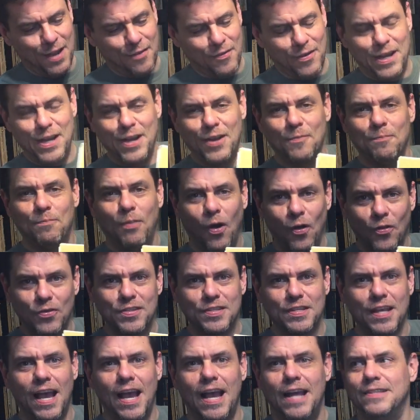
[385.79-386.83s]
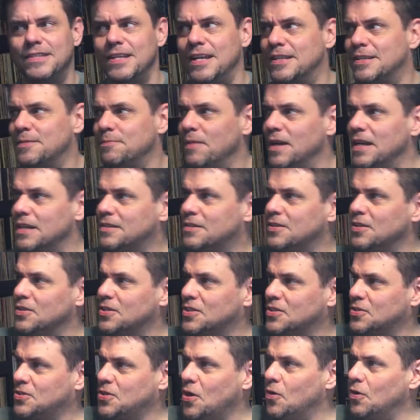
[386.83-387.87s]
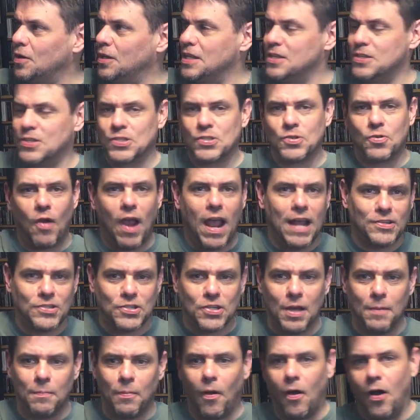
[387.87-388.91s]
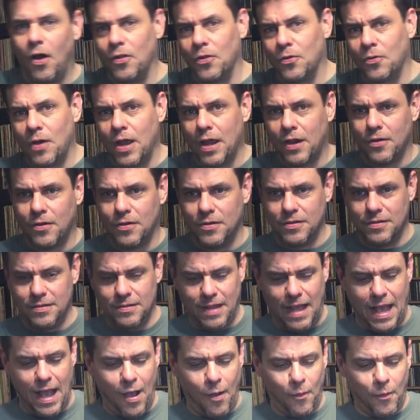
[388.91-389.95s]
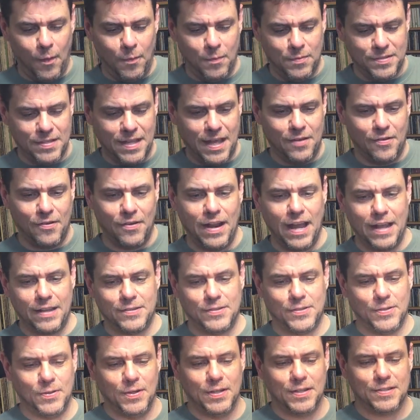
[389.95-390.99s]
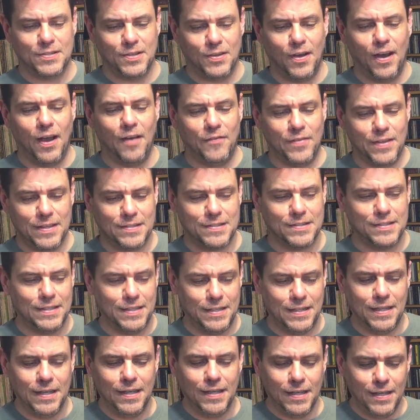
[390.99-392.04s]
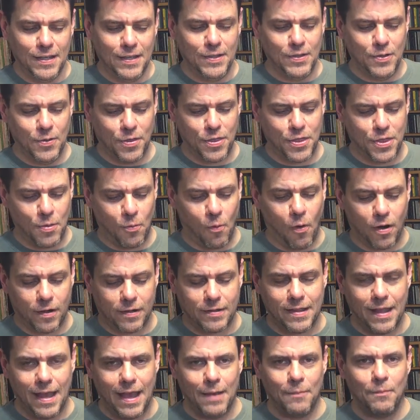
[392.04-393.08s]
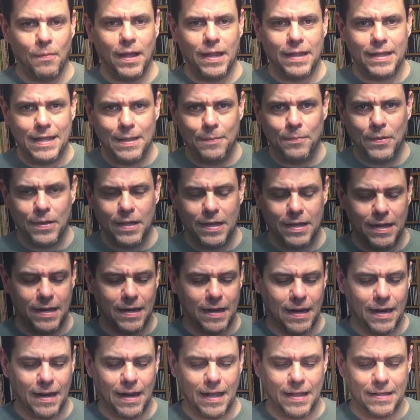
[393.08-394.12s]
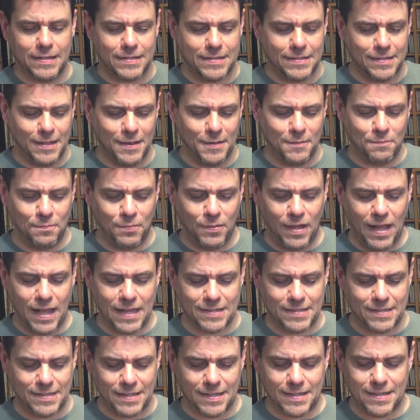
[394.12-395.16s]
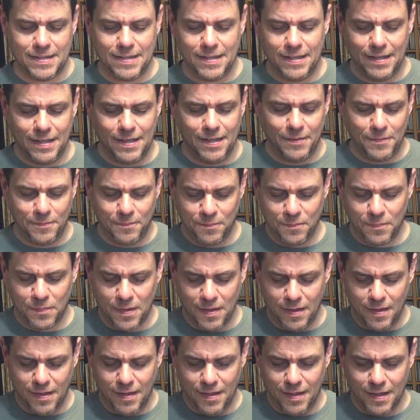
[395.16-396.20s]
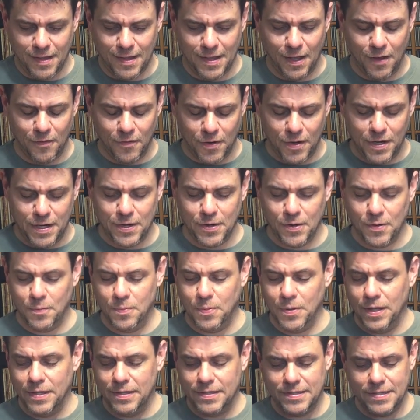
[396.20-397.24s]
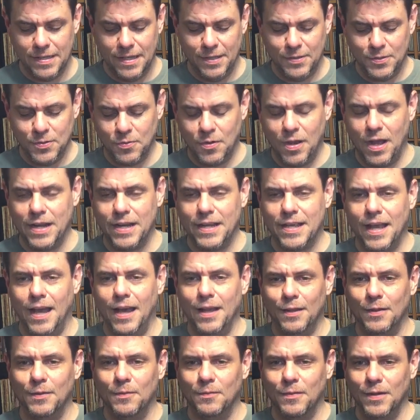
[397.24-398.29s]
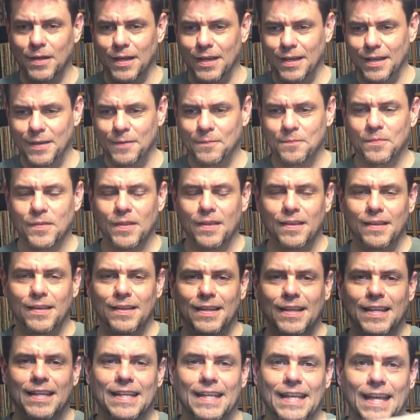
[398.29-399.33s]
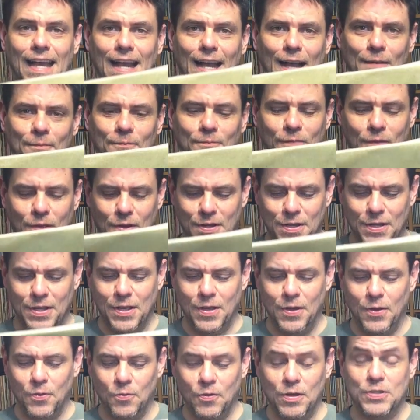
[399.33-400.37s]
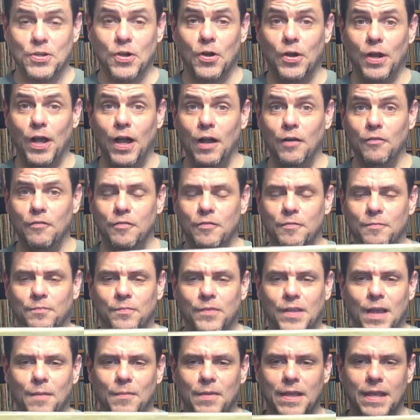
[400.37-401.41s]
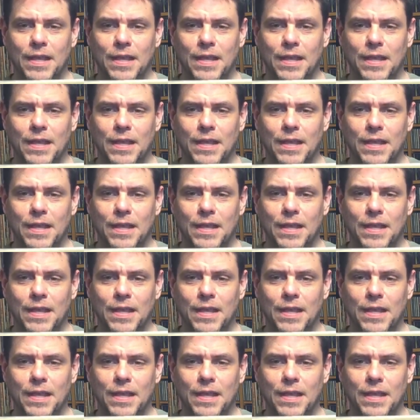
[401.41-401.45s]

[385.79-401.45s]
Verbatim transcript: album cover here, both sides. It's meant to totally scratch up all the record albums that are next to it. So obviously, you thwart that by keeping it in a nice uh, plastic uh, cover here. But uh, Durutti Column, uh, yeah, there you go. The return of